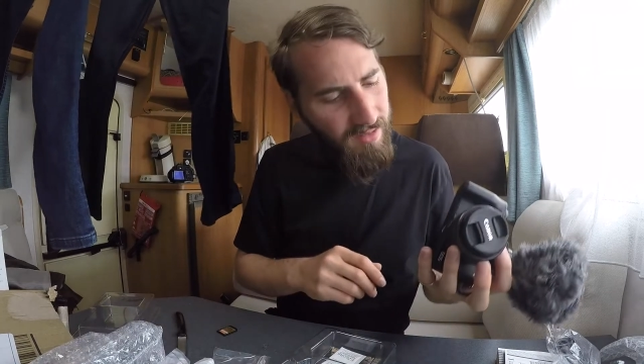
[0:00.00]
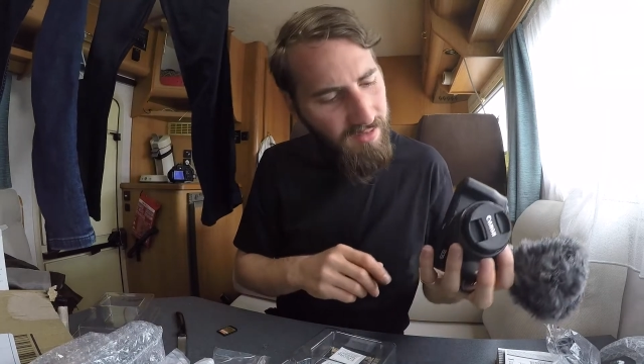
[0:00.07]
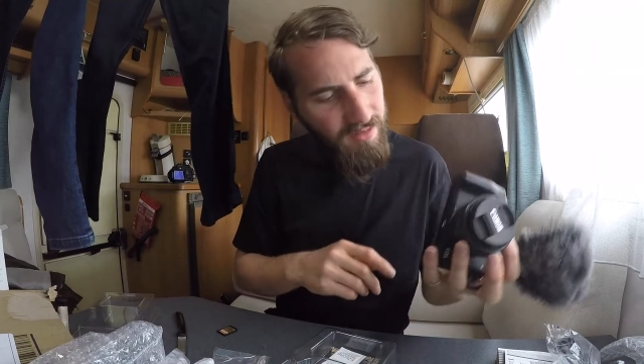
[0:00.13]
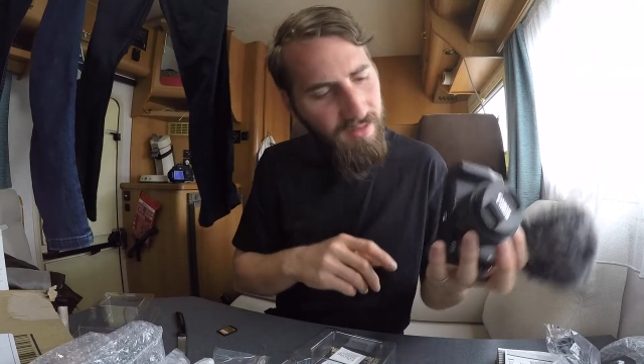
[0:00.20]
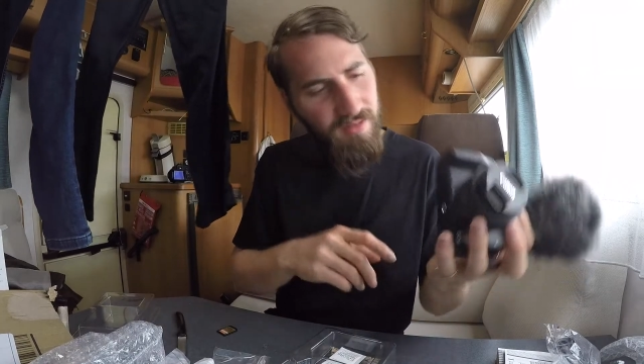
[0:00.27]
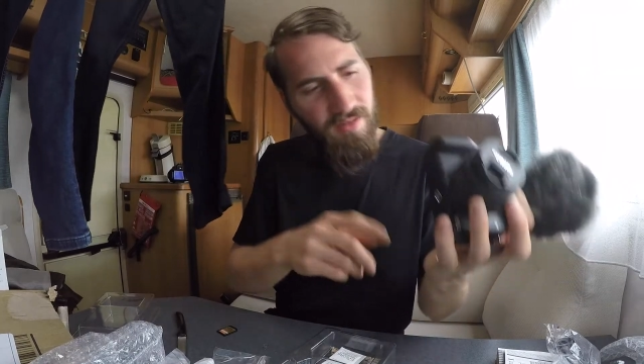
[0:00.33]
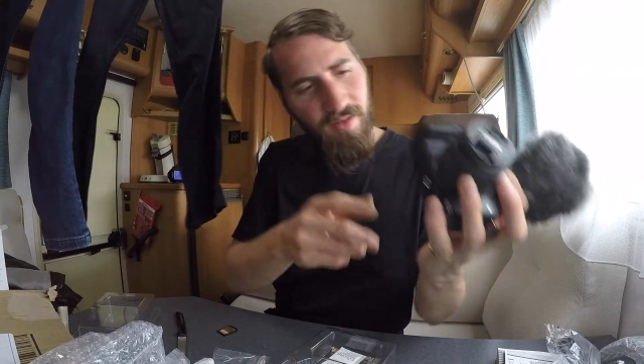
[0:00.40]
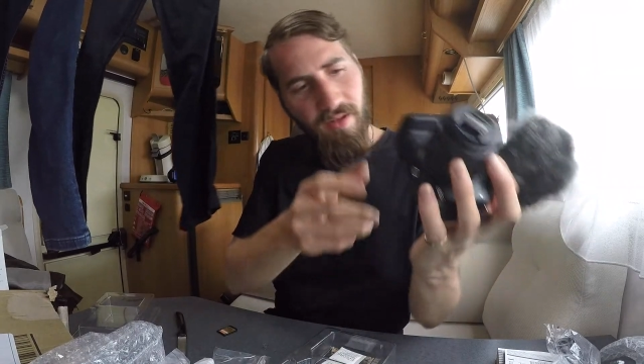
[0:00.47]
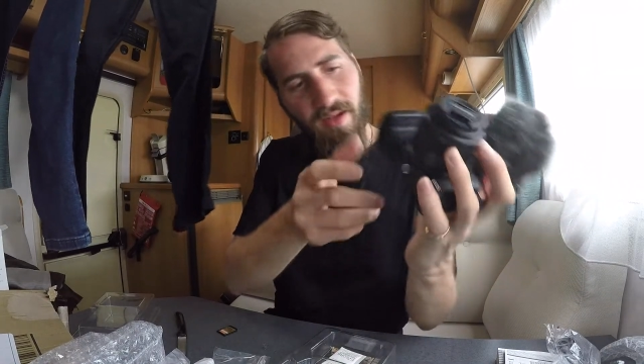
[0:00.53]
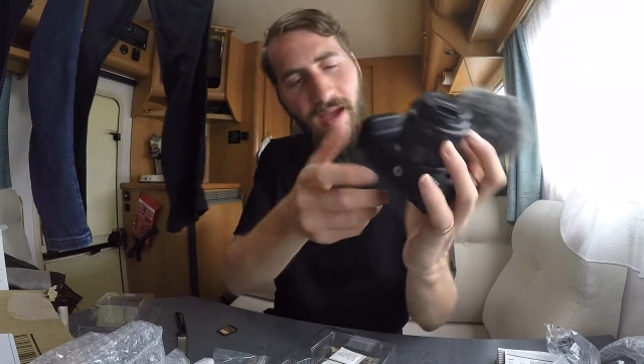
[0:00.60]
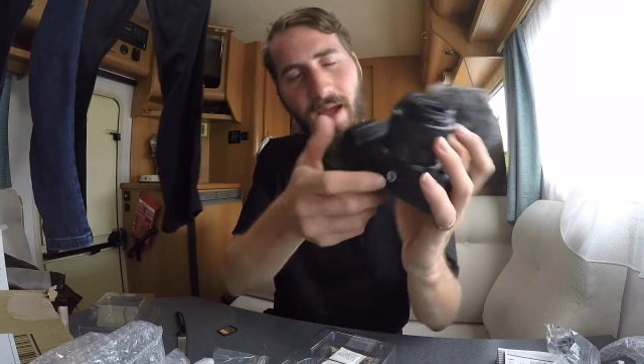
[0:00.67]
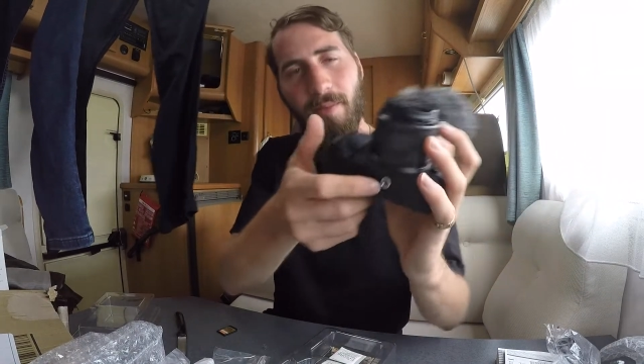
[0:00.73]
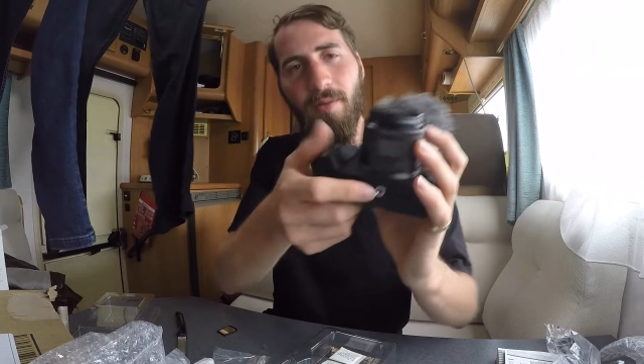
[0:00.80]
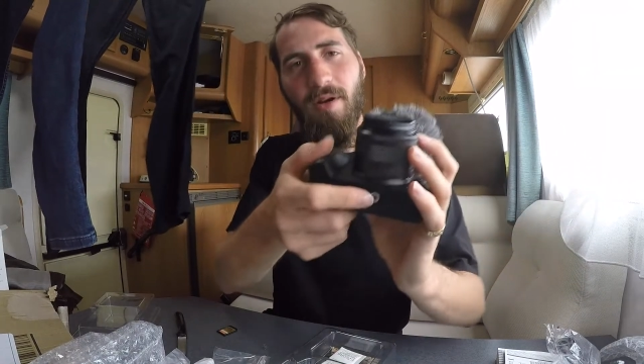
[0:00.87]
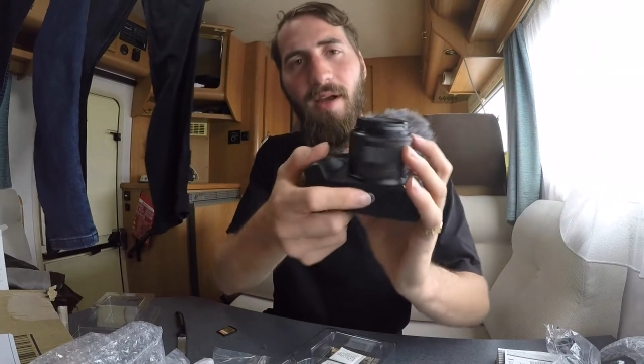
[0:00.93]
is the
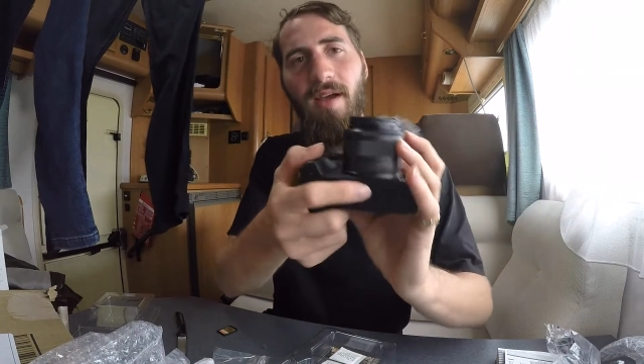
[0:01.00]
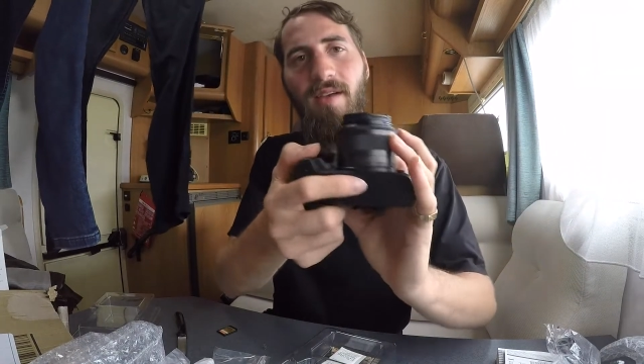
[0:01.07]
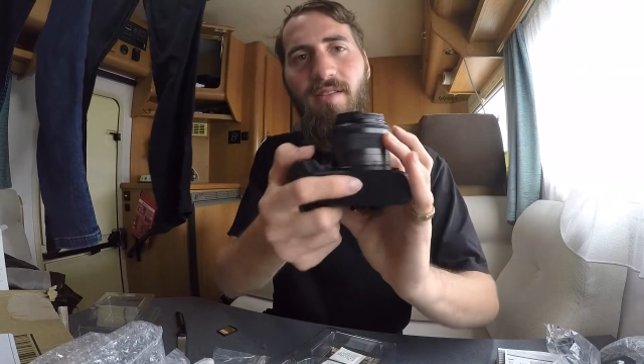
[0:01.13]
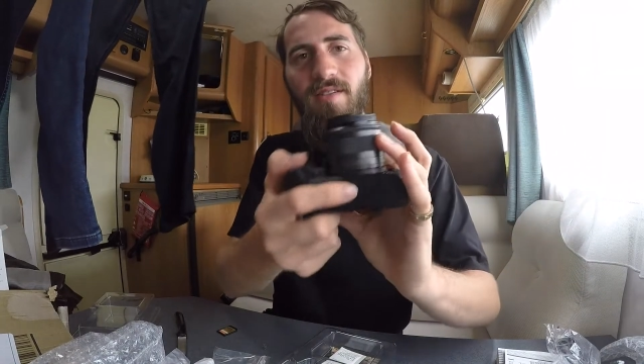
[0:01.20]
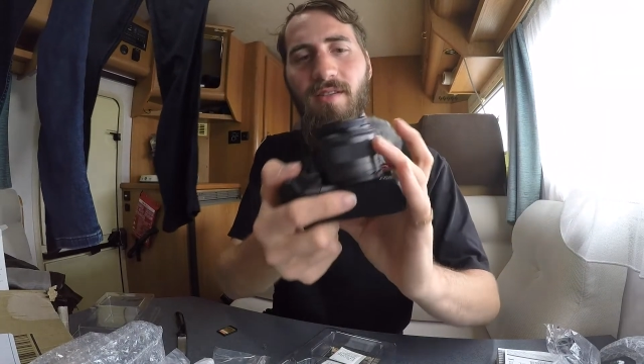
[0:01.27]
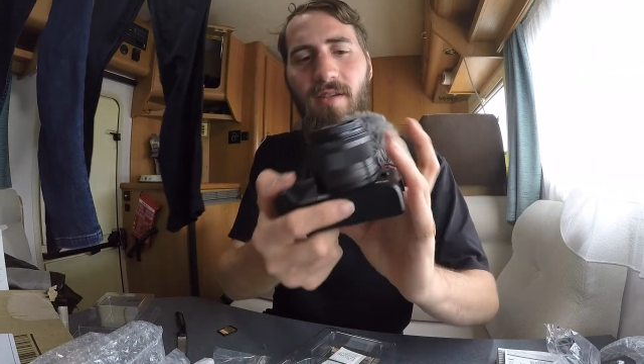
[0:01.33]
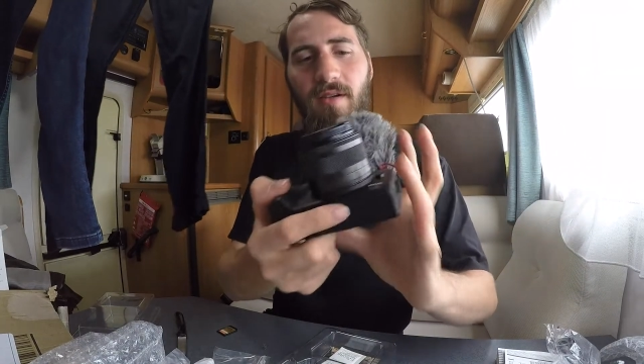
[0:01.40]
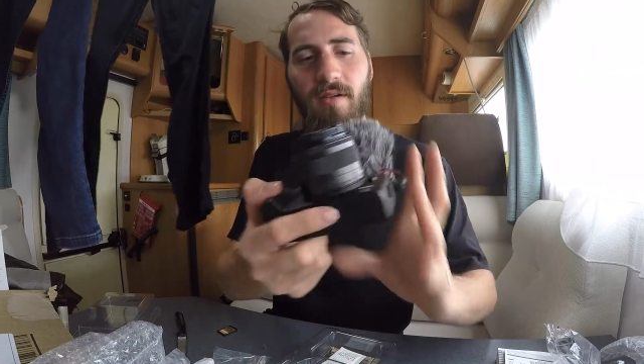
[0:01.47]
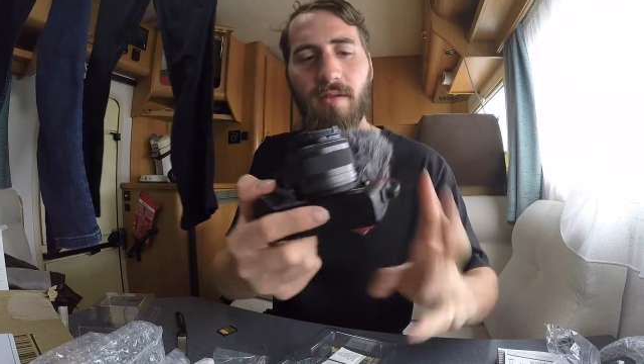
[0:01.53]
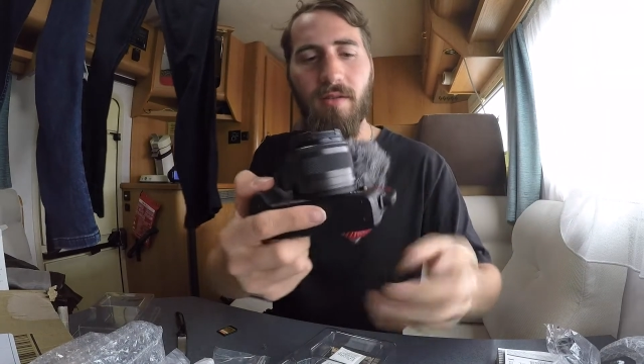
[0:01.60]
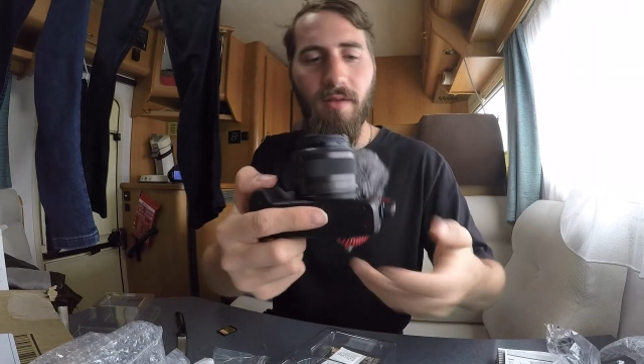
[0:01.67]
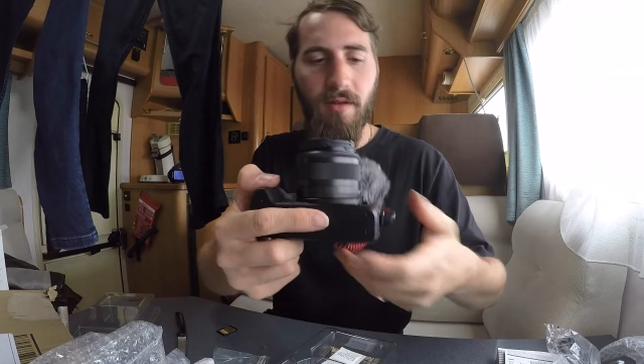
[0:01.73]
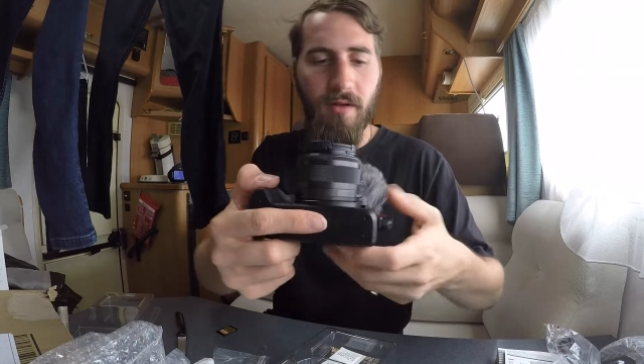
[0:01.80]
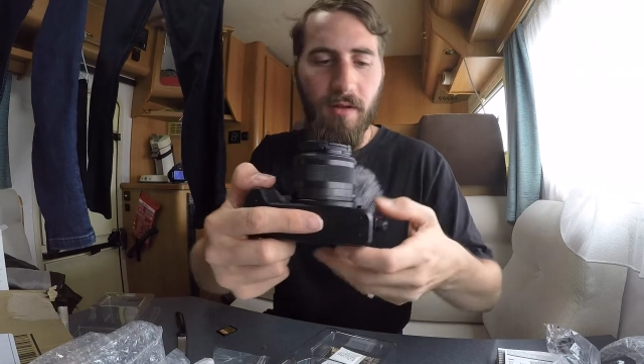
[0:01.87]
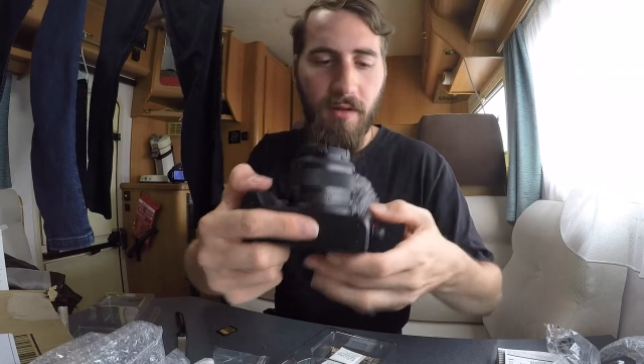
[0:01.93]
camera has
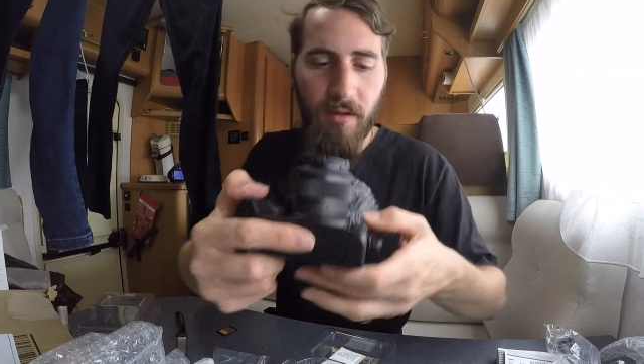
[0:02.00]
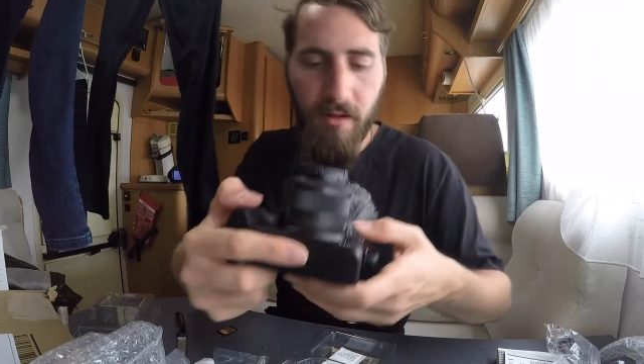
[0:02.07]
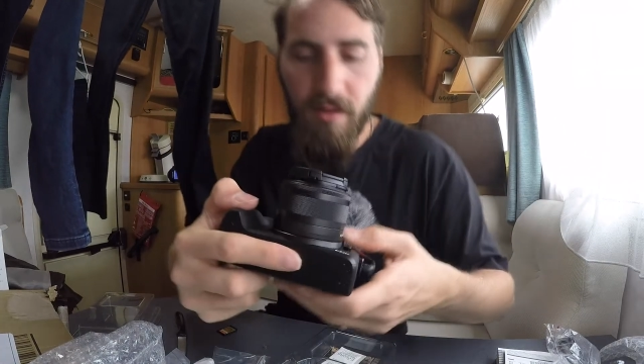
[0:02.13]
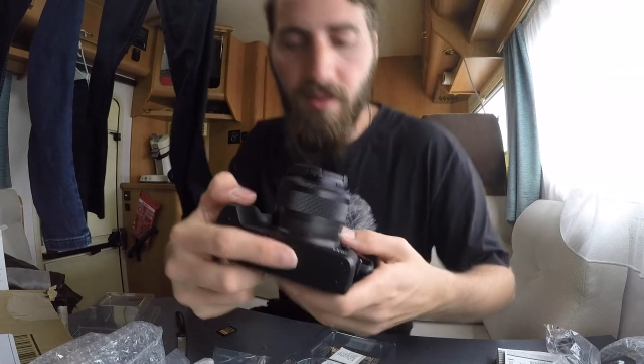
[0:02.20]
the